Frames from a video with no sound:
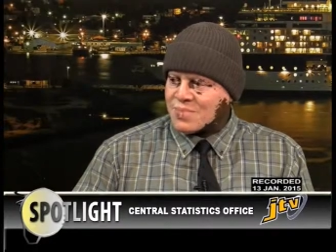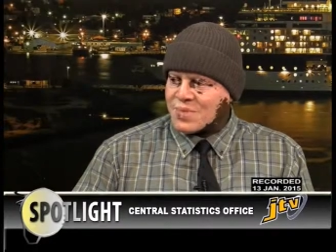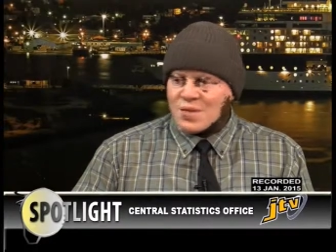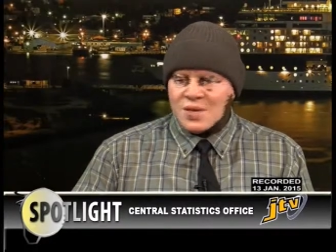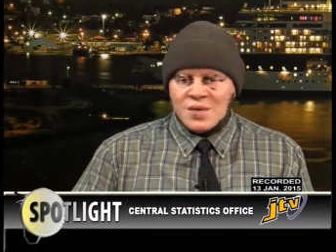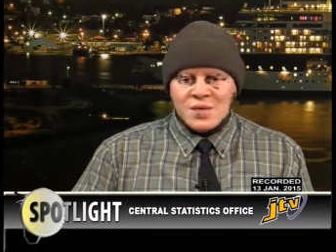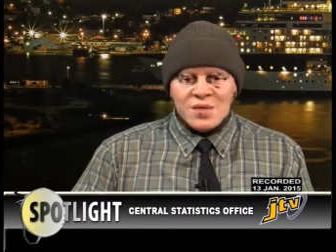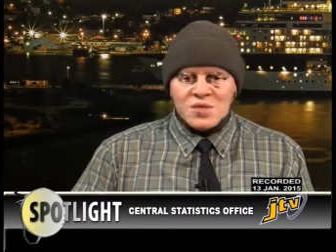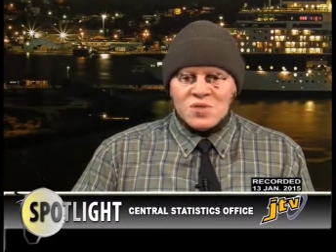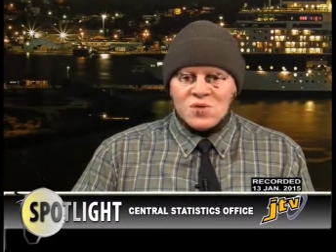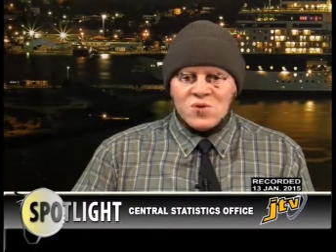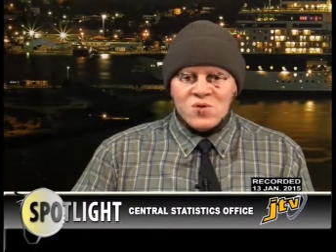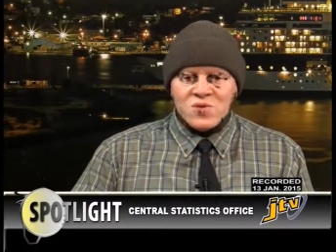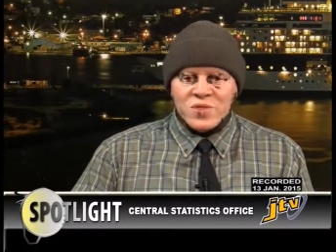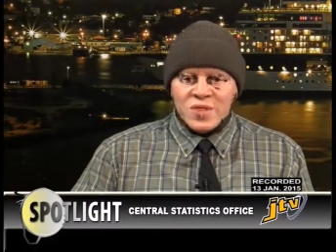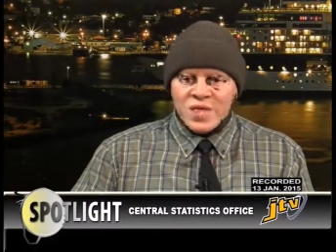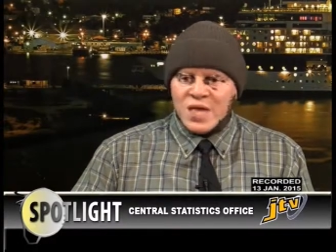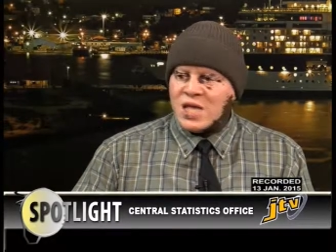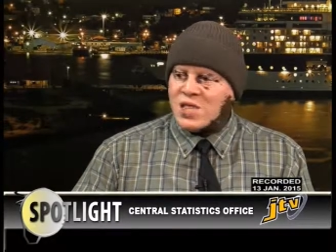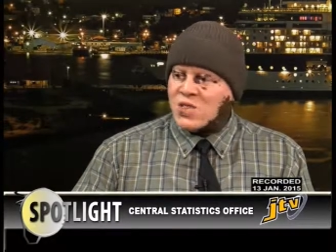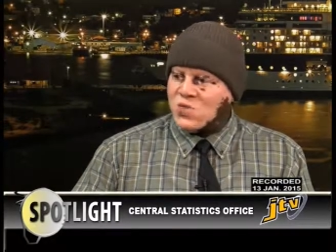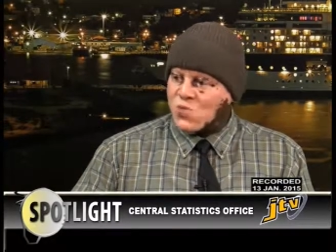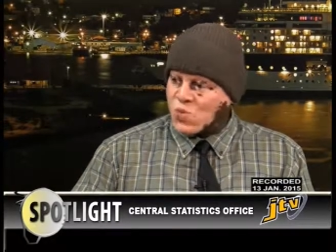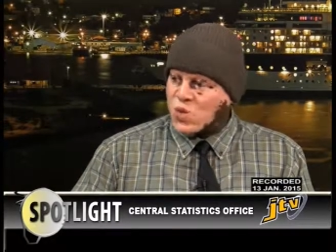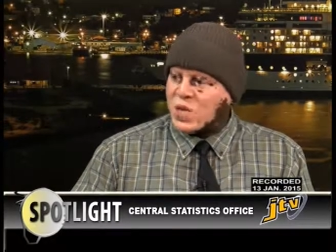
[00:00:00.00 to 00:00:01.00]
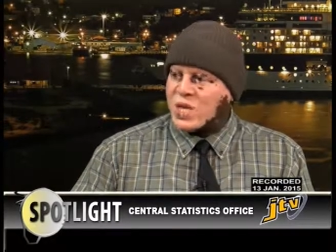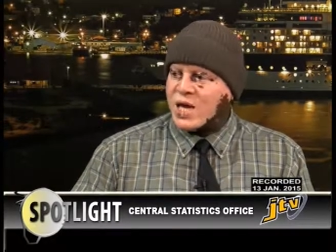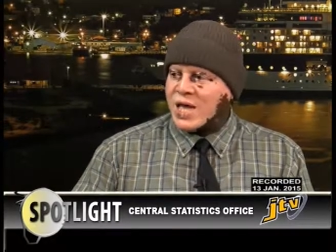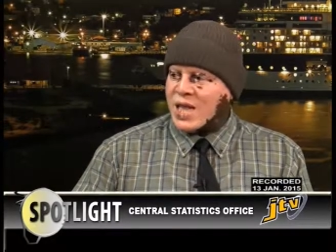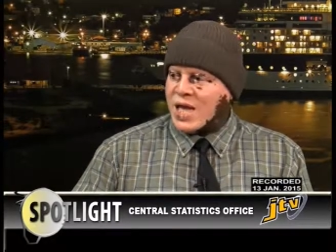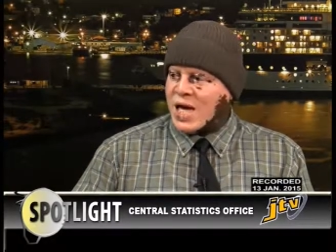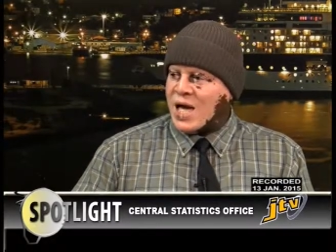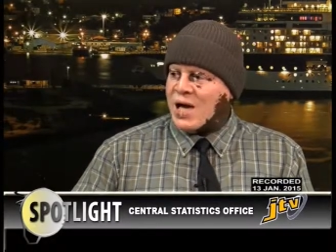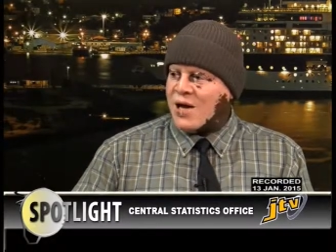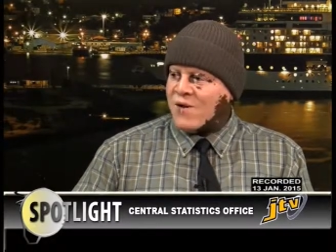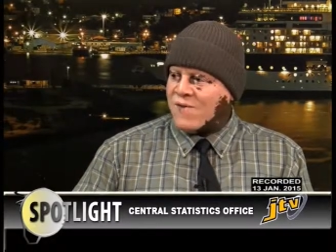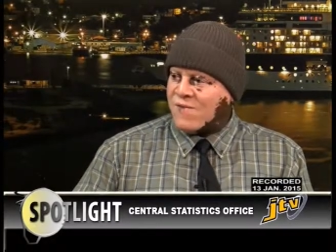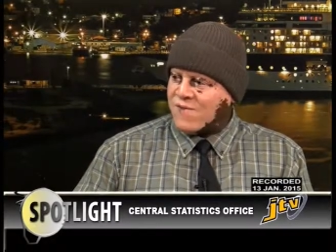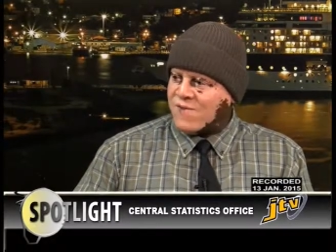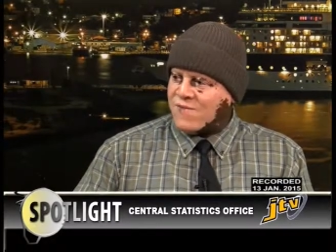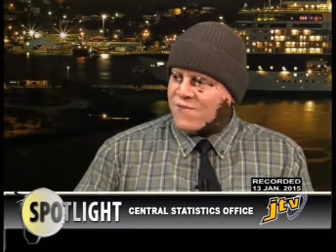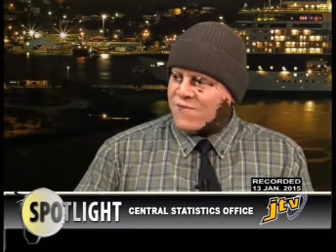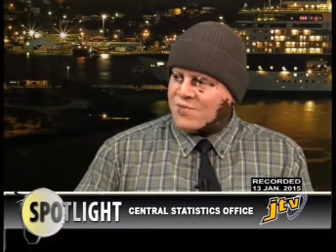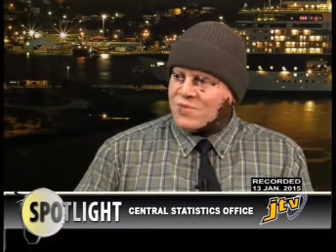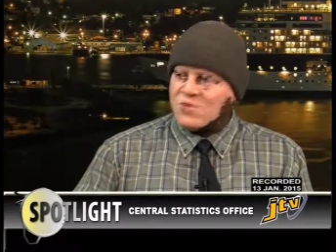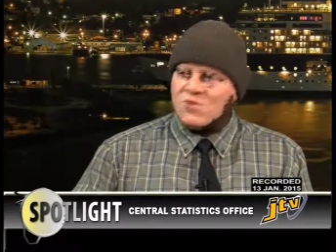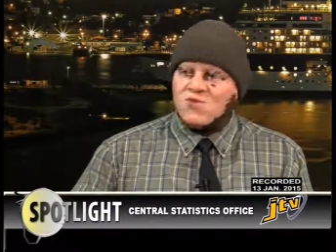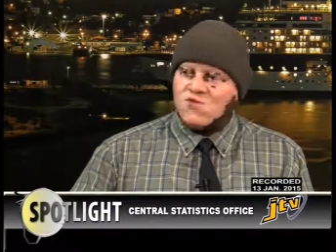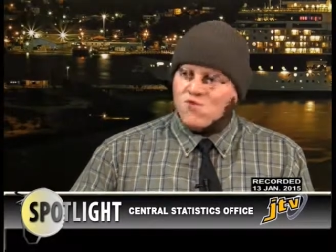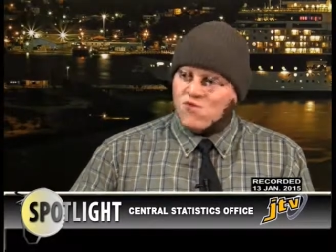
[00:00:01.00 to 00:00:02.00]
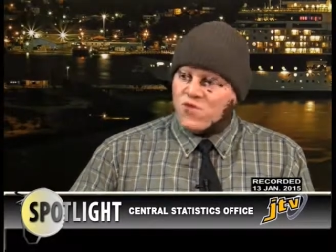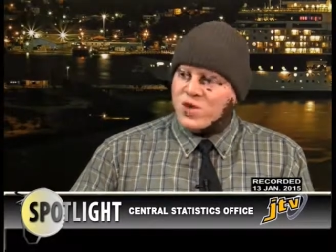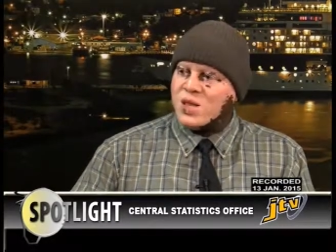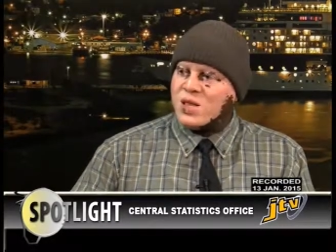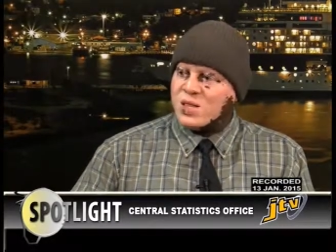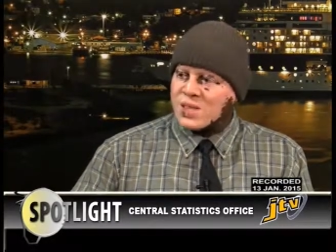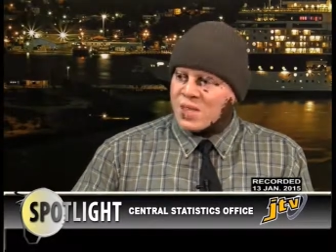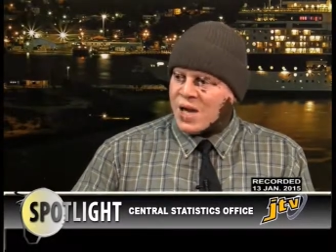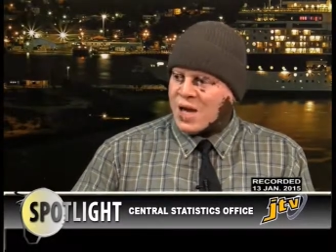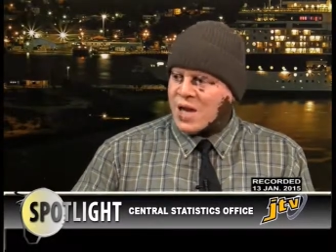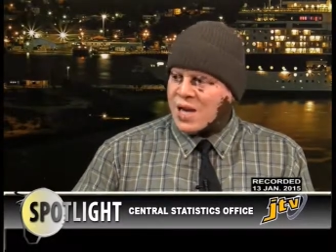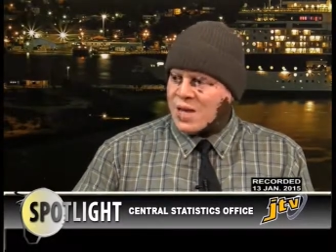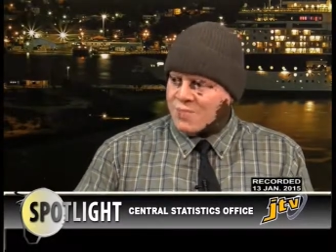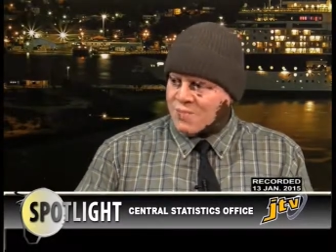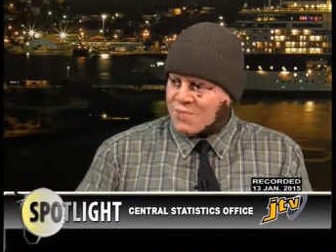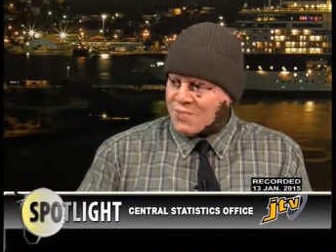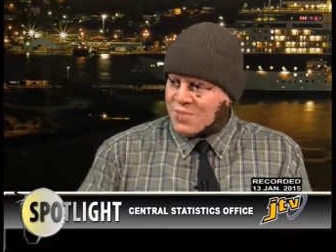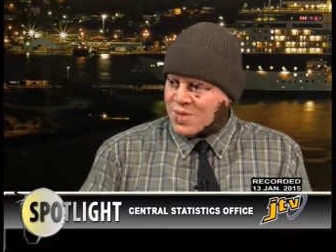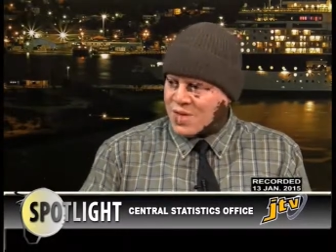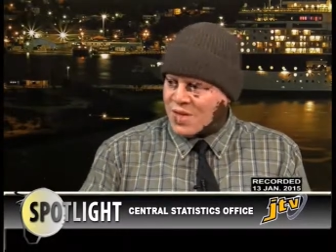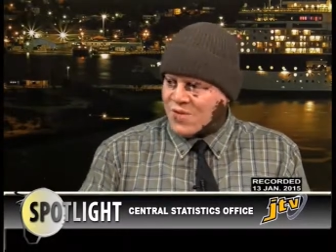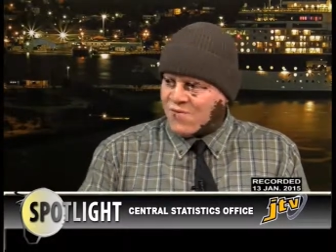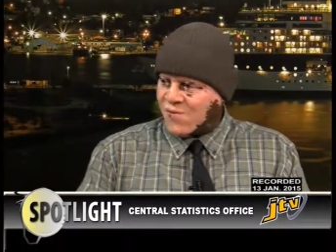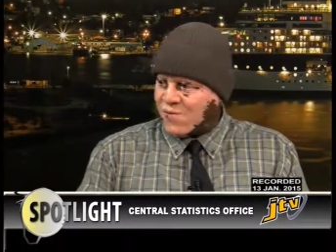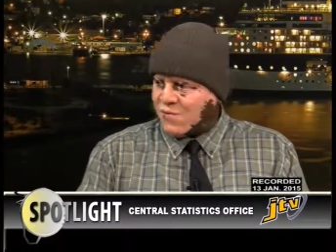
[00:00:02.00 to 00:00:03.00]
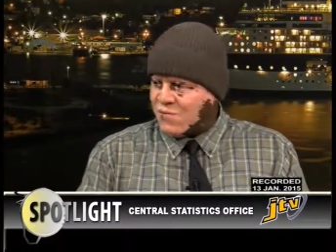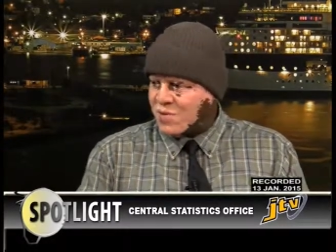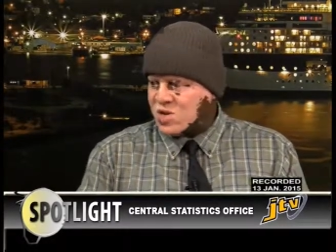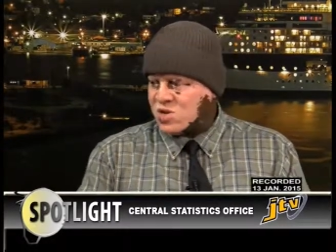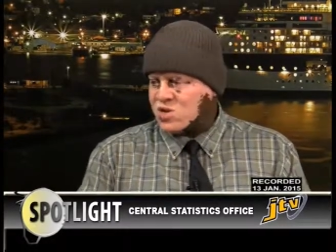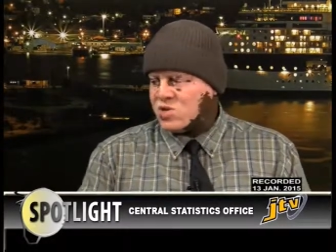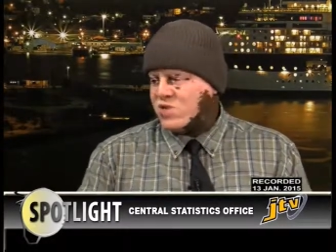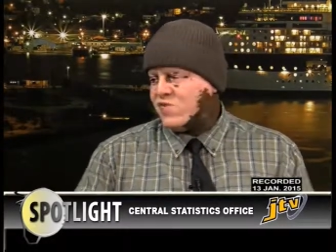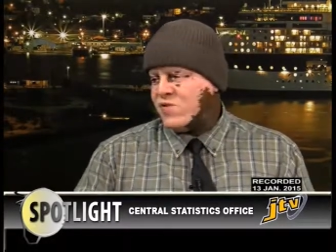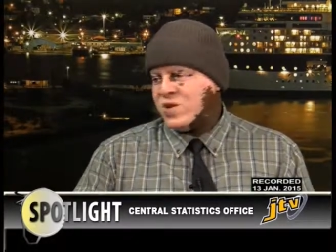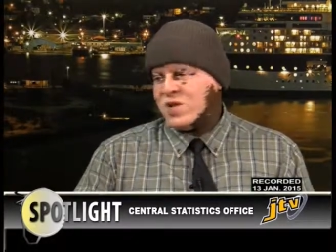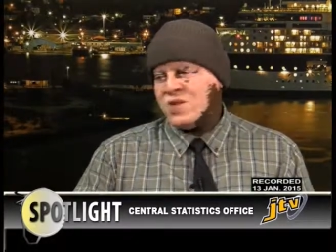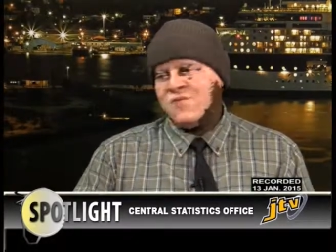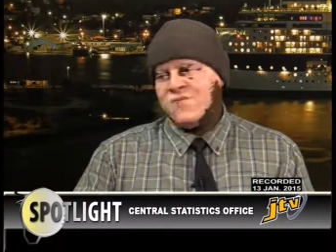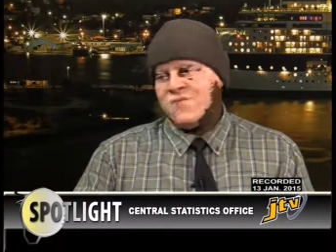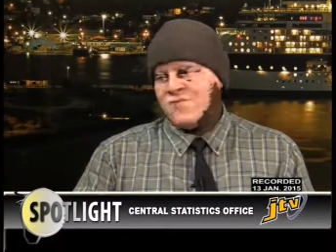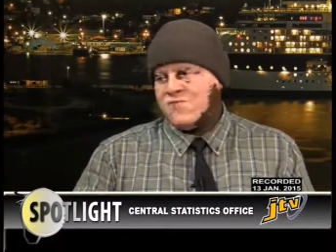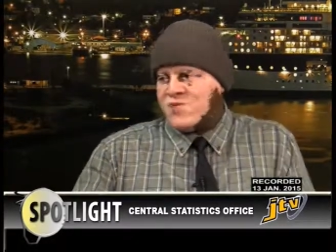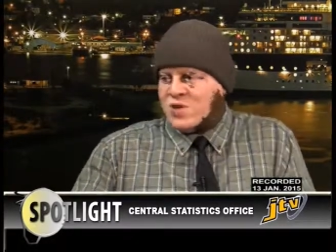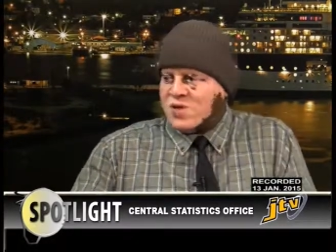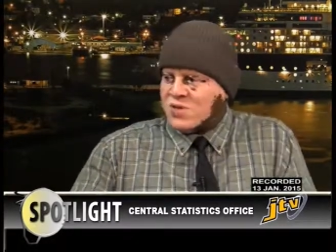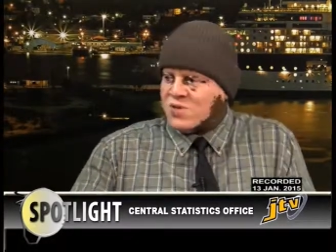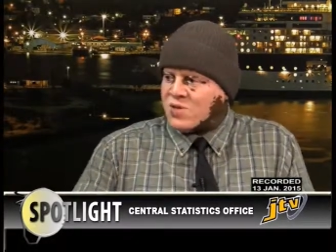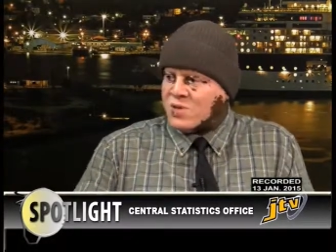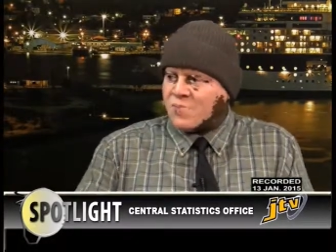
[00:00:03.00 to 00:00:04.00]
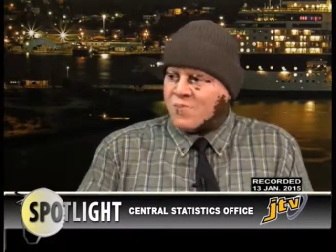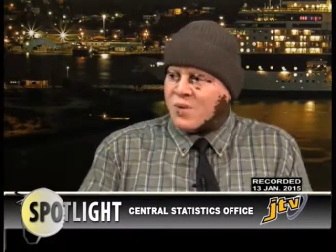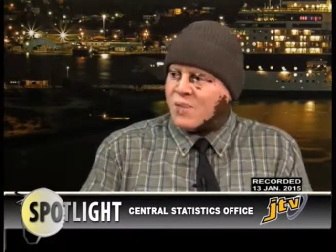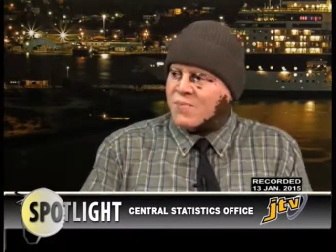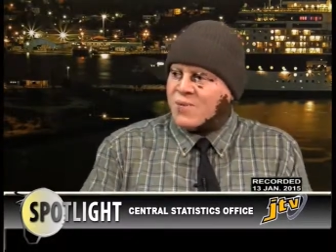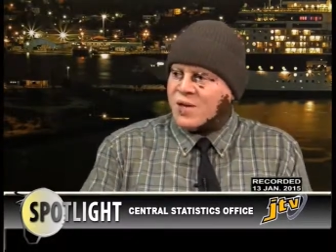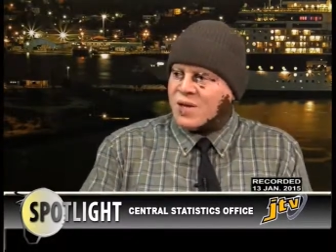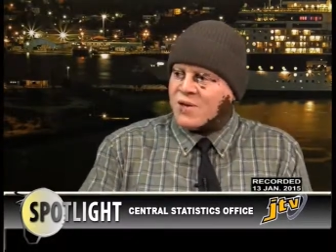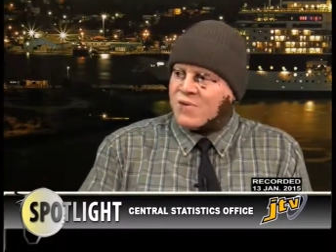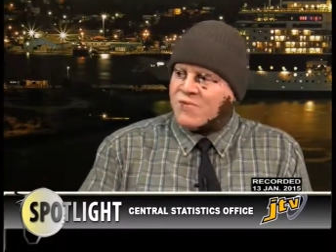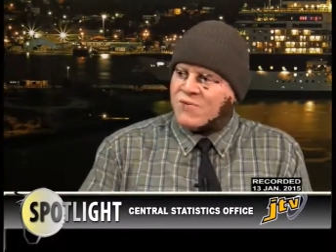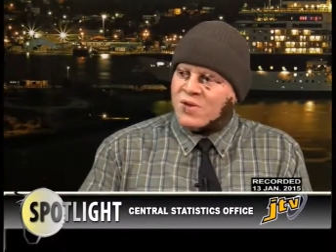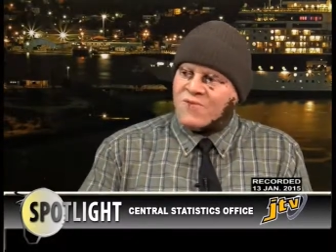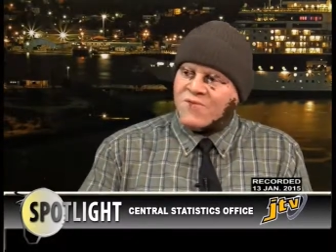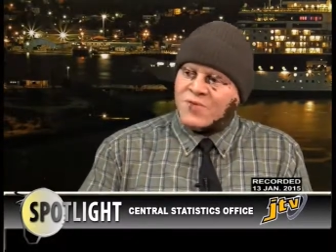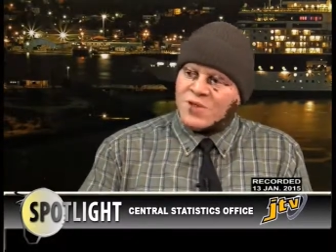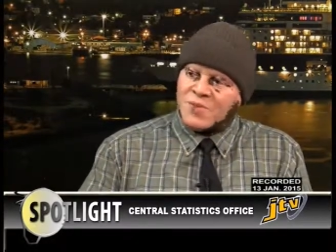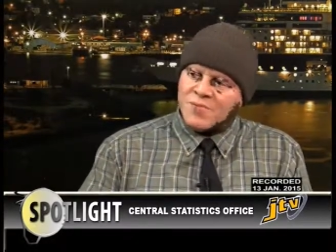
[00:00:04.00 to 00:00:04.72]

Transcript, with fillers: So then we can have real-time information ready, ready to the public, ready for the